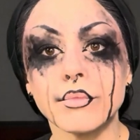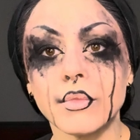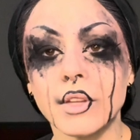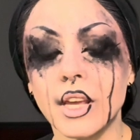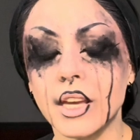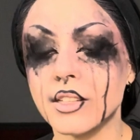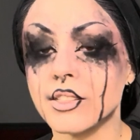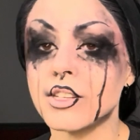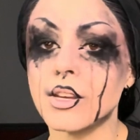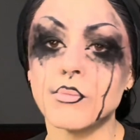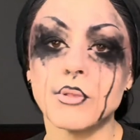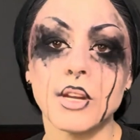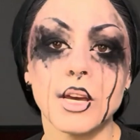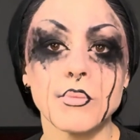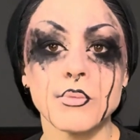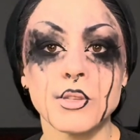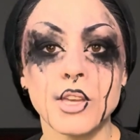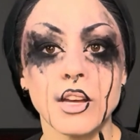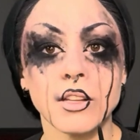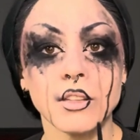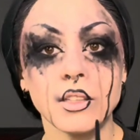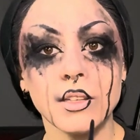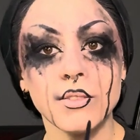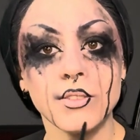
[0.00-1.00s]
And sometimes
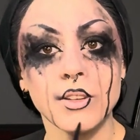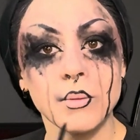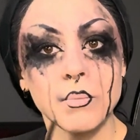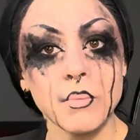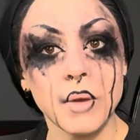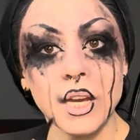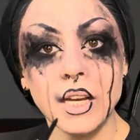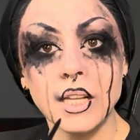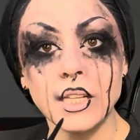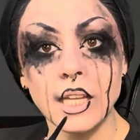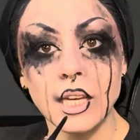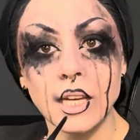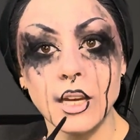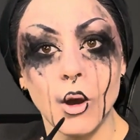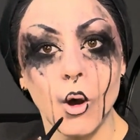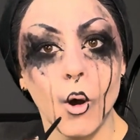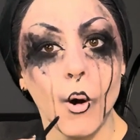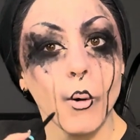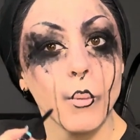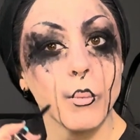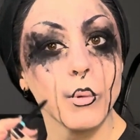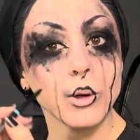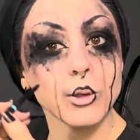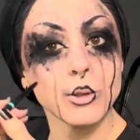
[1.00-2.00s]
I'll even make like
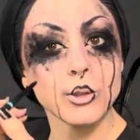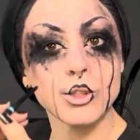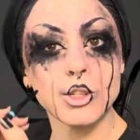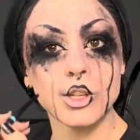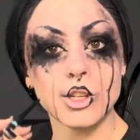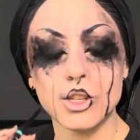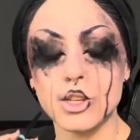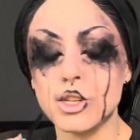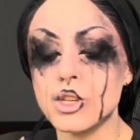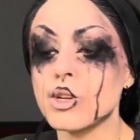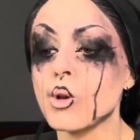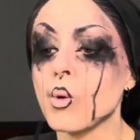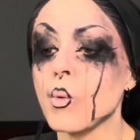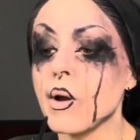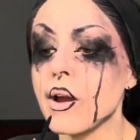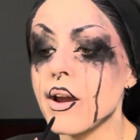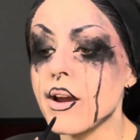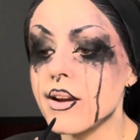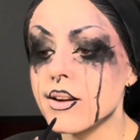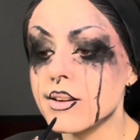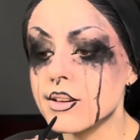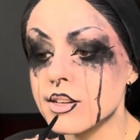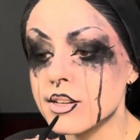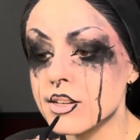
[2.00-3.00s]
almost a
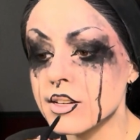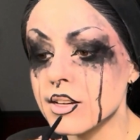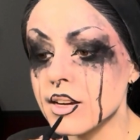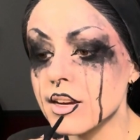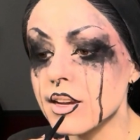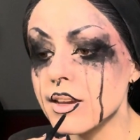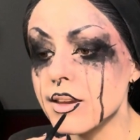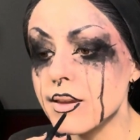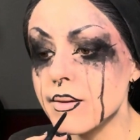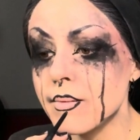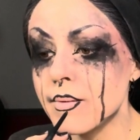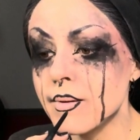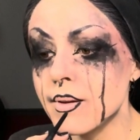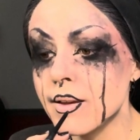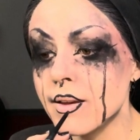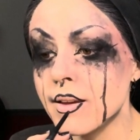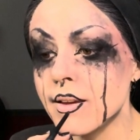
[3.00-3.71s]
square shape